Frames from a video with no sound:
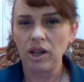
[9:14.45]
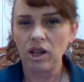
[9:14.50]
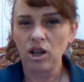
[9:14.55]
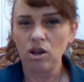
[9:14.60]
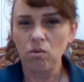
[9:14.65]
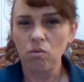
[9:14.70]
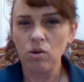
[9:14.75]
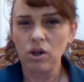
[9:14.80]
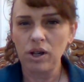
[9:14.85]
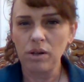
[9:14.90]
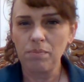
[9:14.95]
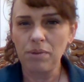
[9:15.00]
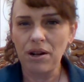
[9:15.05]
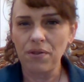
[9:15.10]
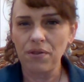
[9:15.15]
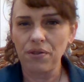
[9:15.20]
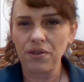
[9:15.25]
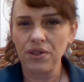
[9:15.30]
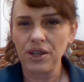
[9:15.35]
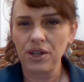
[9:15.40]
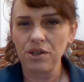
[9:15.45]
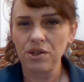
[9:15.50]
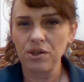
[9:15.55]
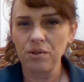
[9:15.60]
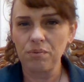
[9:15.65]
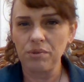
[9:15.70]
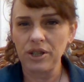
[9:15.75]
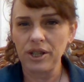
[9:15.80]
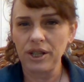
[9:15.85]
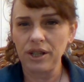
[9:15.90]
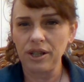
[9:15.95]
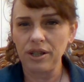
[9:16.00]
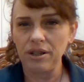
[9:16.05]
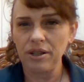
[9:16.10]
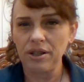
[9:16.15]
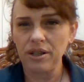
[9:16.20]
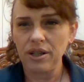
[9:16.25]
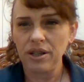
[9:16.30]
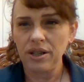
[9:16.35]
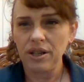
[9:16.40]
What about this one?
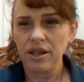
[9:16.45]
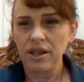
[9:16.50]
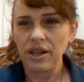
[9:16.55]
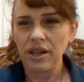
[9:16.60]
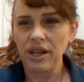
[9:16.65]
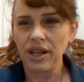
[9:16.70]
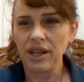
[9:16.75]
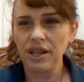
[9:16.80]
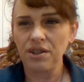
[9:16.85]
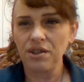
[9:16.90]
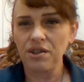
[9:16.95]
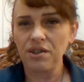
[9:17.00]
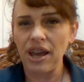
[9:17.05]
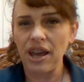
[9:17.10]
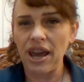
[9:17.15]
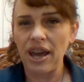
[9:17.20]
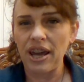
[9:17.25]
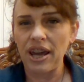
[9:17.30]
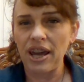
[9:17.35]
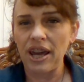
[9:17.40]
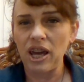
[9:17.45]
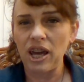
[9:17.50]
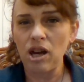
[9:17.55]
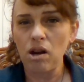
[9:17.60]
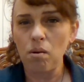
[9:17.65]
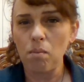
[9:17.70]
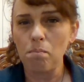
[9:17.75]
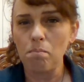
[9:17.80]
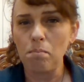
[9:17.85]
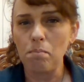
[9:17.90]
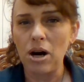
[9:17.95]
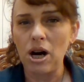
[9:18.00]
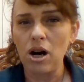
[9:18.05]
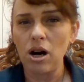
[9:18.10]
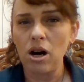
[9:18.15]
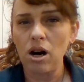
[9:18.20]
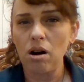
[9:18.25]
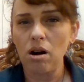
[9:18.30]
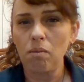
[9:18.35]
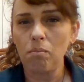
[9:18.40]
It's a
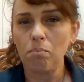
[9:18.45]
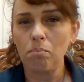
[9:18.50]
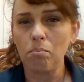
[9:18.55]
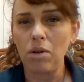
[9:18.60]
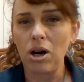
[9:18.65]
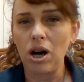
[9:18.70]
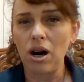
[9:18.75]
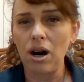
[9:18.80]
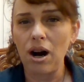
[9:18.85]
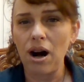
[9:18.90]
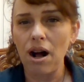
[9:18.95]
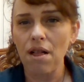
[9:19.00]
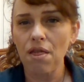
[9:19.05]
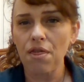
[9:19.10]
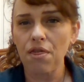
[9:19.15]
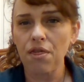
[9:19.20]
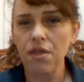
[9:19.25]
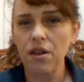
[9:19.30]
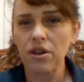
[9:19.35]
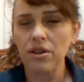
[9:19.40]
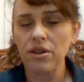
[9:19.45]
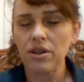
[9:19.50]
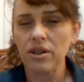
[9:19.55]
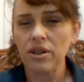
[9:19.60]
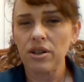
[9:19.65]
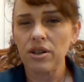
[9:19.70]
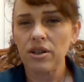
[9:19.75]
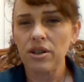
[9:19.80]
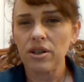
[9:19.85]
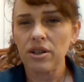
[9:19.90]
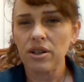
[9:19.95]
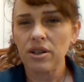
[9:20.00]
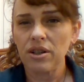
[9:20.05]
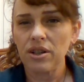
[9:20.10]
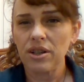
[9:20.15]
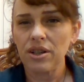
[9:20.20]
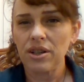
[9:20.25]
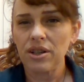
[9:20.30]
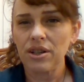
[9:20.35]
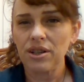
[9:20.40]
moth.
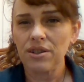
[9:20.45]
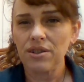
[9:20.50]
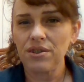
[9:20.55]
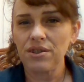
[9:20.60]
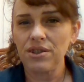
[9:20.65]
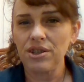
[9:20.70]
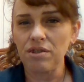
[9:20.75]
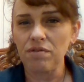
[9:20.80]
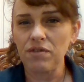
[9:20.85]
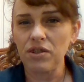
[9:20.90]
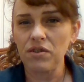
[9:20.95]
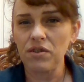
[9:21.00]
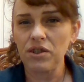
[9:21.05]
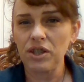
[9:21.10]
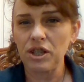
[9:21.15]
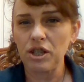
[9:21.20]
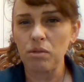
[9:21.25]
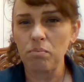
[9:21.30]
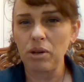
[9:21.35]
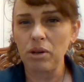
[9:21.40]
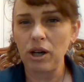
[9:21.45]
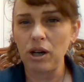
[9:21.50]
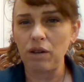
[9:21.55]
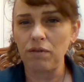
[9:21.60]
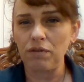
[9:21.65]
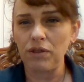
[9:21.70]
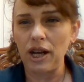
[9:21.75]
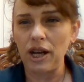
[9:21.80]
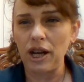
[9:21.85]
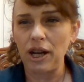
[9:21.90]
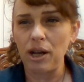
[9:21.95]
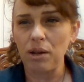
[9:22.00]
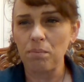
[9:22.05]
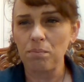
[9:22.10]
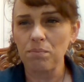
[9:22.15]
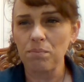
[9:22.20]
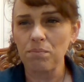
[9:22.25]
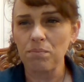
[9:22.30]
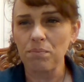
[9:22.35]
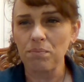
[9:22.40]
Different than a butterfly,
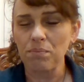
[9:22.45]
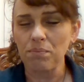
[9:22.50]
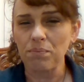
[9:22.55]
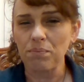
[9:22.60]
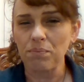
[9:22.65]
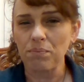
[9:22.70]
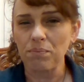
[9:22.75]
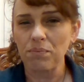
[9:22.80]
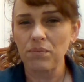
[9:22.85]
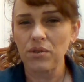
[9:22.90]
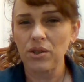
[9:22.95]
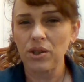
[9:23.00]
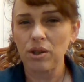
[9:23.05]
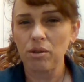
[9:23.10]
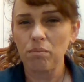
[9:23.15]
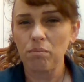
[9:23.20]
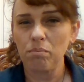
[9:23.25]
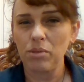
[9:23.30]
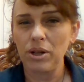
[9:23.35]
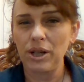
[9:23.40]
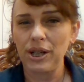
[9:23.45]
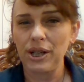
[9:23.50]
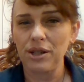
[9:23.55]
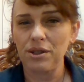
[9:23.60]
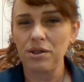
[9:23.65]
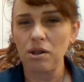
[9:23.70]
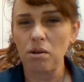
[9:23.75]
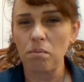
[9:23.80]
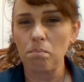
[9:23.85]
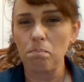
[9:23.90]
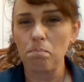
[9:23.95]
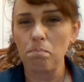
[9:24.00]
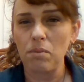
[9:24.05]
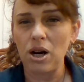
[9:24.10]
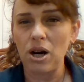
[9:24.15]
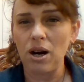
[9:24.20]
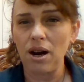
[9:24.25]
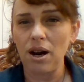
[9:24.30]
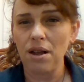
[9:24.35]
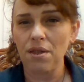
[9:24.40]
but it's a
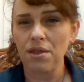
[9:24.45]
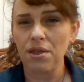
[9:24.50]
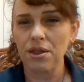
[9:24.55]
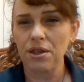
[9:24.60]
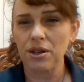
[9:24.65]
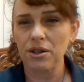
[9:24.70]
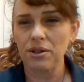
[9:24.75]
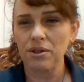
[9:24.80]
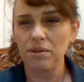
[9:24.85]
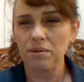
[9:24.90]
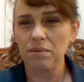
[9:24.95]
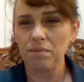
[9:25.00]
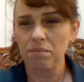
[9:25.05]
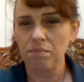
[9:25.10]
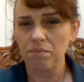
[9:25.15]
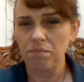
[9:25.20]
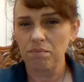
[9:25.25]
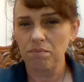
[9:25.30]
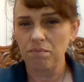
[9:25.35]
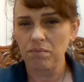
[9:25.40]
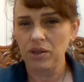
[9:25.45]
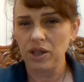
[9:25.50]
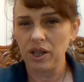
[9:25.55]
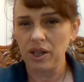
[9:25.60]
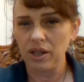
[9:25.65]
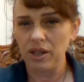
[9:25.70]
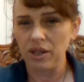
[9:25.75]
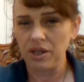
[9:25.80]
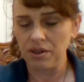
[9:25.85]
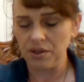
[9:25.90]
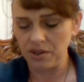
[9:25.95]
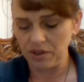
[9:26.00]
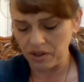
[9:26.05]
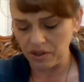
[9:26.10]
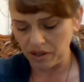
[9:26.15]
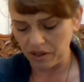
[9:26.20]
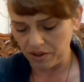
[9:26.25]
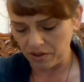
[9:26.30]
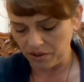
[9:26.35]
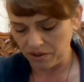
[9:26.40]
moth, and it's
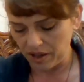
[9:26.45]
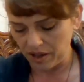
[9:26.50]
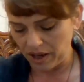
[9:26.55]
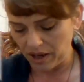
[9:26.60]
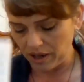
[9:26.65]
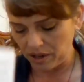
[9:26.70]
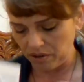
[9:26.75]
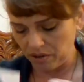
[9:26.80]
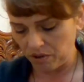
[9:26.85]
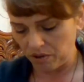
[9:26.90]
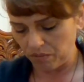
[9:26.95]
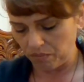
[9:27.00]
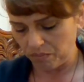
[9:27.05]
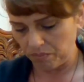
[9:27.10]
an insect.